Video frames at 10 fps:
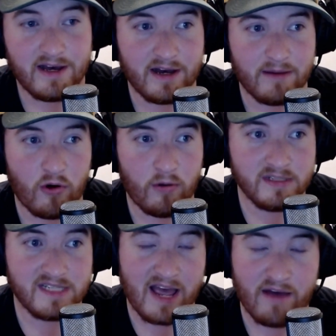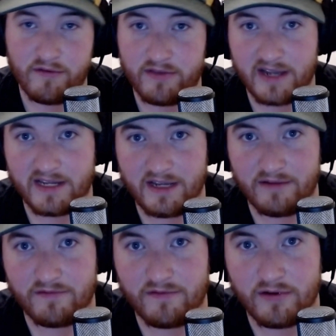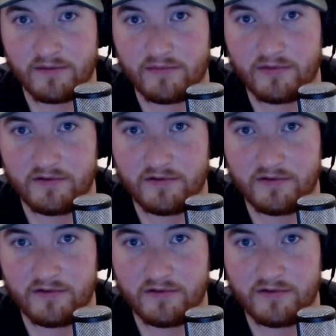Almost half of that came from